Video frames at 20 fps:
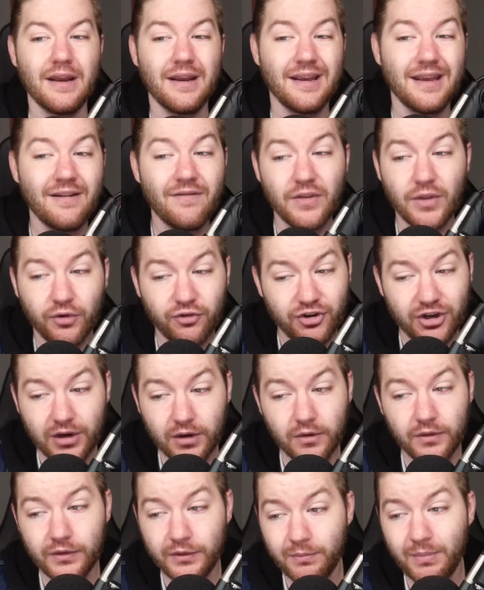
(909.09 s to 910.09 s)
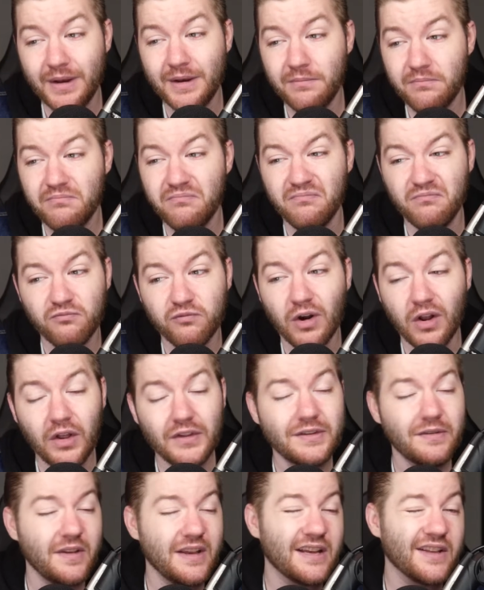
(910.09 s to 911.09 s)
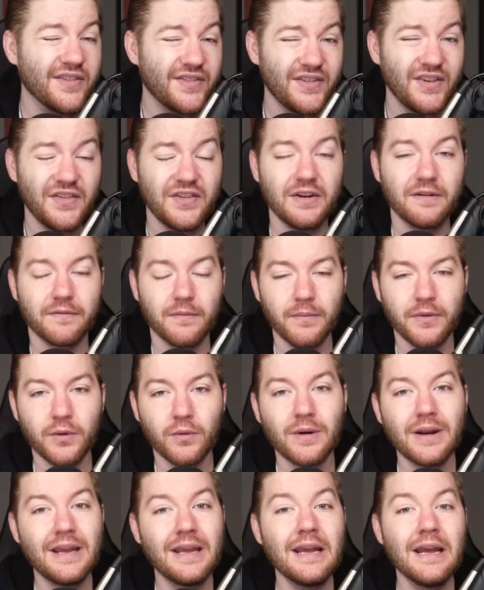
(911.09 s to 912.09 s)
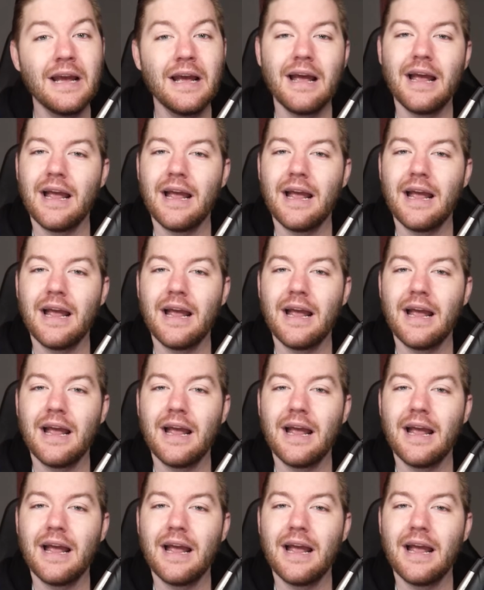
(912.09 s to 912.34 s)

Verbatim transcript: even though Sengun's been relatively consistent from three,